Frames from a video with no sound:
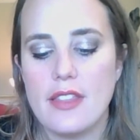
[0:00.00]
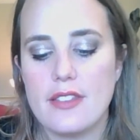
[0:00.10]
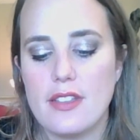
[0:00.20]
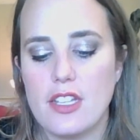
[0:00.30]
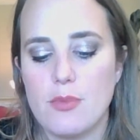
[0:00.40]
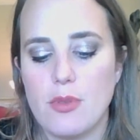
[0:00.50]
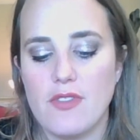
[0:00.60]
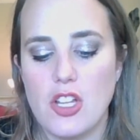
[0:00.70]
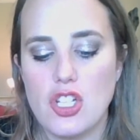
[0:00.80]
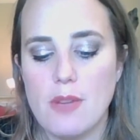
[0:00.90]
That's a loss
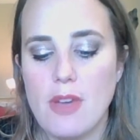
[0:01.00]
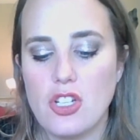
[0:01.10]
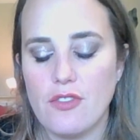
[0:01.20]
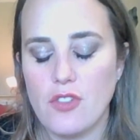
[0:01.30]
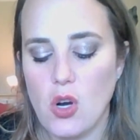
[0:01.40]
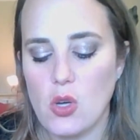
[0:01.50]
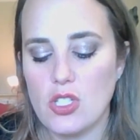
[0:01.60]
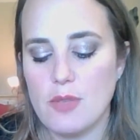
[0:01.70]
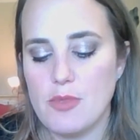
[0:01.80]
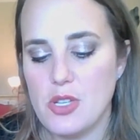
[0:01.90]
prevention measure for
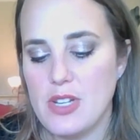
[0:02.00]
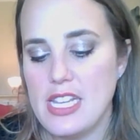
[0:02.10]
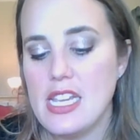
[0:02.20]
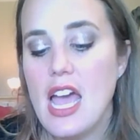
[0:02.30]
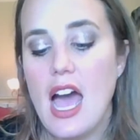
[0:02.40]
Ulta Beauty,